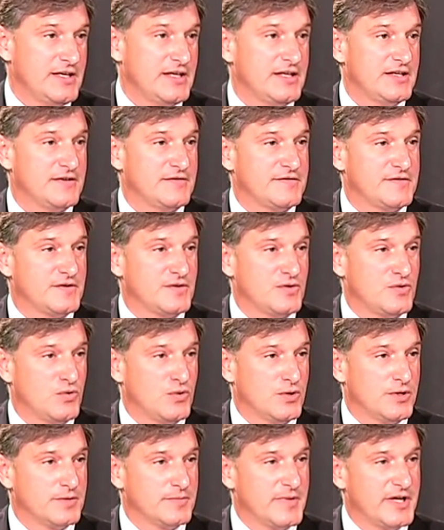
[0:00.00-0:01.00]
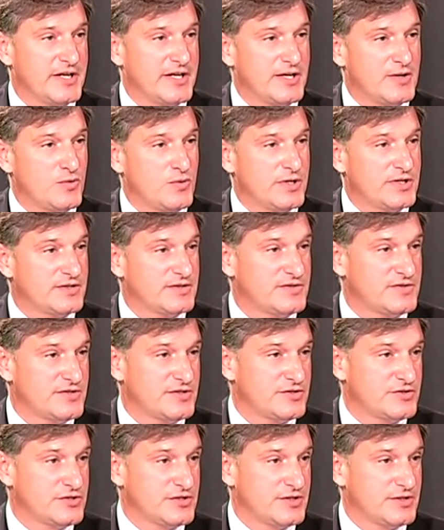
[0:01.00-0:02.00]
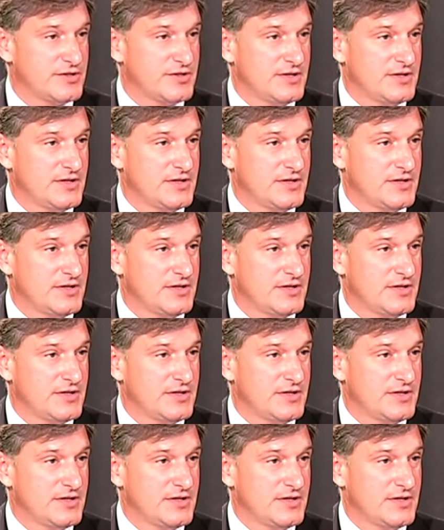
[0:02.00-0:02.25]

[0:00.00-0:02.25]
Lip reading: if the court made a quick decision